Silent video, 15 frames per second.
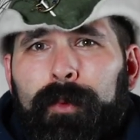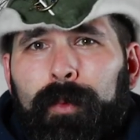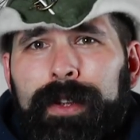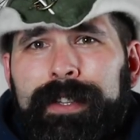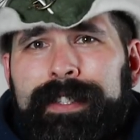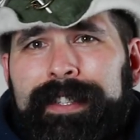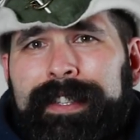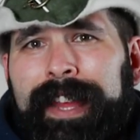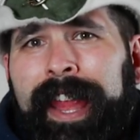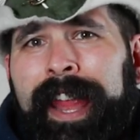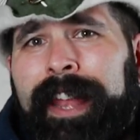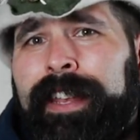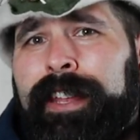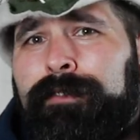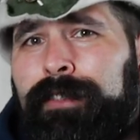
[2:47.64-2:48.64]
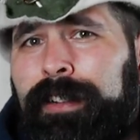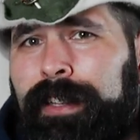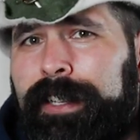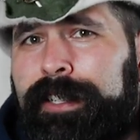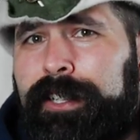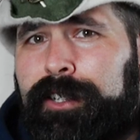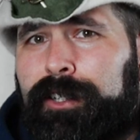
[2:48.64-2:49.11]
was this handy
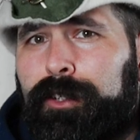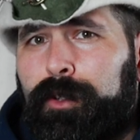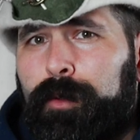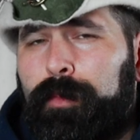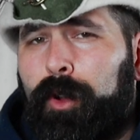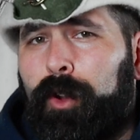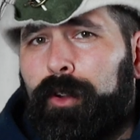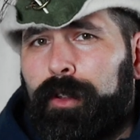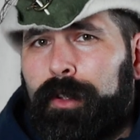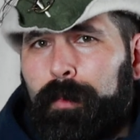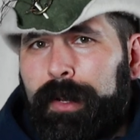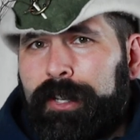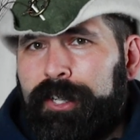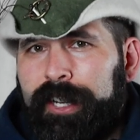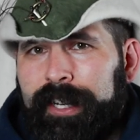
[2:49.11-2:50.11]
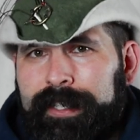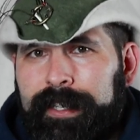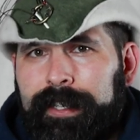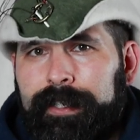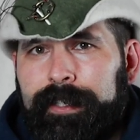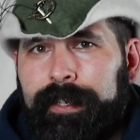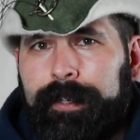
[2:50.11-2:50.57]
religious loophole in which it
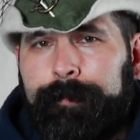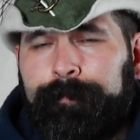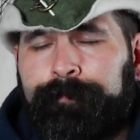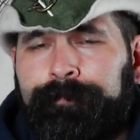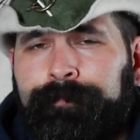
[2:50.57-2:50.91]
existed.